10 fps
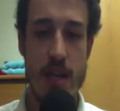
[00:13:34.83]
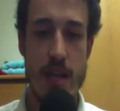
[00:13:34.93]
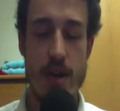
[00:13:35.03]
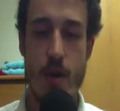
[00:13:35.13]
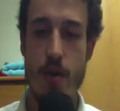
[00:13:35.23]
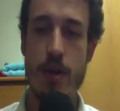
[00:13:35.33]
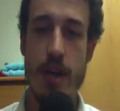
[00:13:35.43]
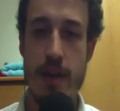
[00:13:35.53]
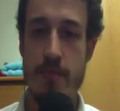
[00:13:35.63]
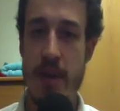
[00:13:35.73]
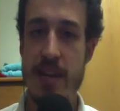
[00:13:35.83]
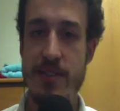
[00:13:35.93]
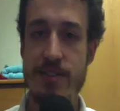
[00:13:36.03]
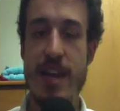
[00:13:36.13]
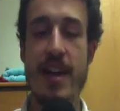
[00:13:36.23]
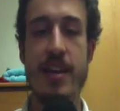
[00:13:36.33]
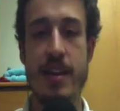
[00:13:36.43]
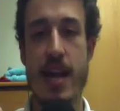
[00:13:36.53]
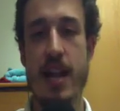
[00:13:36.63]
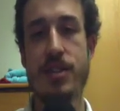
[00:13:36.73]
it all it means static
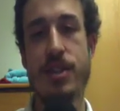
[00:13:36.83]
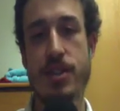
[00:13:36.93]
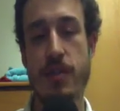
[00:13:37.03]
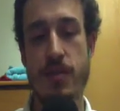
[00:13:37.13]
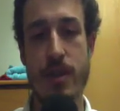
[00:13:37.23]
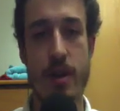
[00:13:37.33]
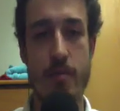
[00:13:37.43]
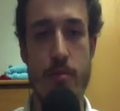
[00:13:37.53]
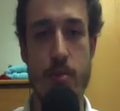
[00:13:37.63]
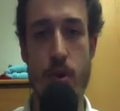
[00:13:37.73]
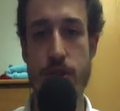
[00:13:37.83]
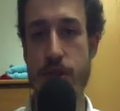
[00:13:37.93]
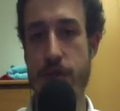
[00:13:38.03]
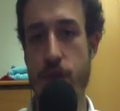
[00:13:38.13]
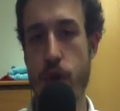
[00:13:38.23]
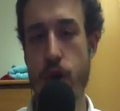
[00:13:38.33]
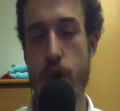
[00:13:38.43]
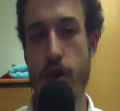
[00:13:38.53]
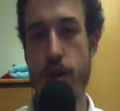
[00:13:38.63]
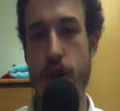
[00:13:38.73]
analysis of certain portions of your
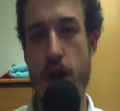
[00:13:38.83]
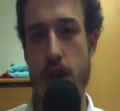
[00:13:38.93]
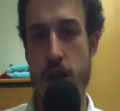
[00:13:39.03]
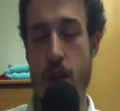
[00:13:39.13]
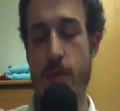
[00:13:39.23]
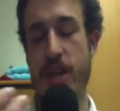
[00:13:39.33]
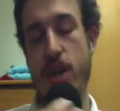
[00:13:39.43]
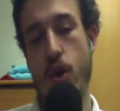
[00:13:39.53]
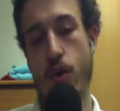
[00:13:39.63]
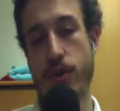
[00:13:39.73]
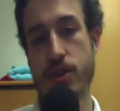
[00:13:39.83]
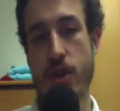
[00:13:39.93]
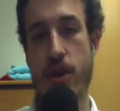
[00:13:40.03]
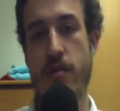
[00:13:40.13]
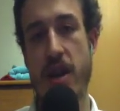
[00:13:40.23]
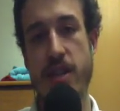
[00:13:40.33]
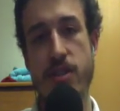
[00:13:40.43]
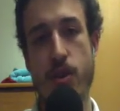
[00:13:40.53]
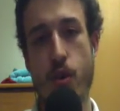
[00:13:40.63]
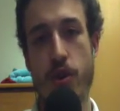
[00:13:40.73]
code, but then also it
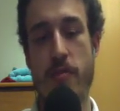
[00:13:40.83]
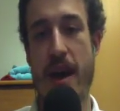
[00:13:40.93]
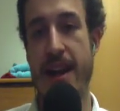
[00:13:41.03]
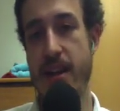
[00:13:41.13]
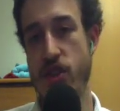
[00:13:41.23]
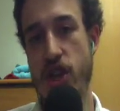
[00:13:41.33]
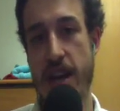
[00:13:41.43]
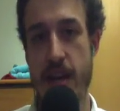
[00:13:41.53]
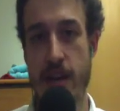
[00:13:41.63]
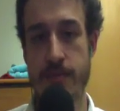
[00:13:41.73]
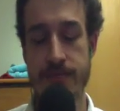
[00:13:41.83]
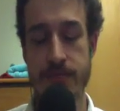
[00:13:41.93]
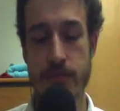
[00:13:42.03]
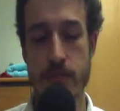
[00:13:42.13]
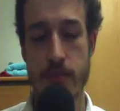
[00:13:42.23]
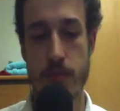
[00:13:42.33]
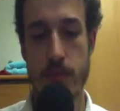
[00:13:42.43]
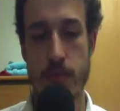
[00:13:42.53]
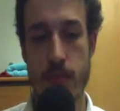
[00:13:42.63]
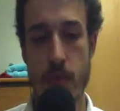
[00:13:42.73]
means automatic checking
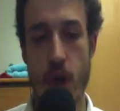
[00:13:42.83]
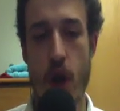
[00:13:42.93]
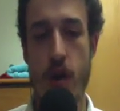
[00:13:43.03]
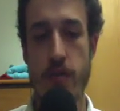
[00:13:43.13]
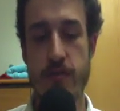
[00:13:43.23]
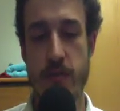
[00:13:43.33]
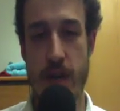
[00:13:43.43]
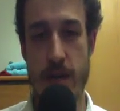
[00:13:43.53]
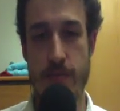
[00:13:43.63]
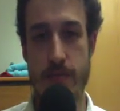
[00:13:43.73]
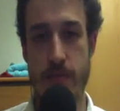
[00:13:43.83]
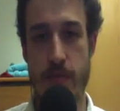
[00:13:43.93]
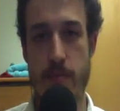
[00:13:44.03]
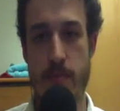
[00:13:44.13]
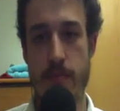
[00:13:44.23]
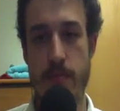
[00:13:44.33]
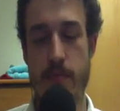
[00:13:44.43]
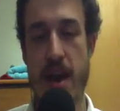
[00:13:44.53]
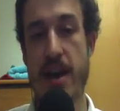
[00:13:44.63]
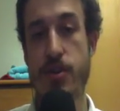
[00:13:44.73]
of um,
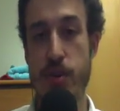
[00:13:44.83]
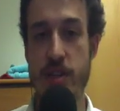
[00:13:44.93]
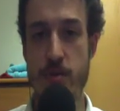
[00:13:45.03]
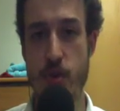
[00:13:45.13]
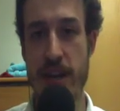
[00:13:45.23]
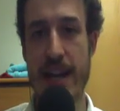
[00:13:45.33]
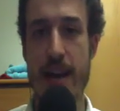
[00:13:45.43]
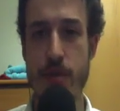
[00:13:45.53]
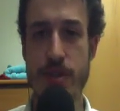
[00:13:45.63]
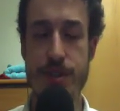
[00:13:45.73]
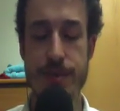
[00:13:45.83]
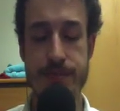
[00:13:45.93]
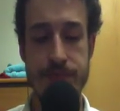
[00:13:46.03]
boundaries between languages.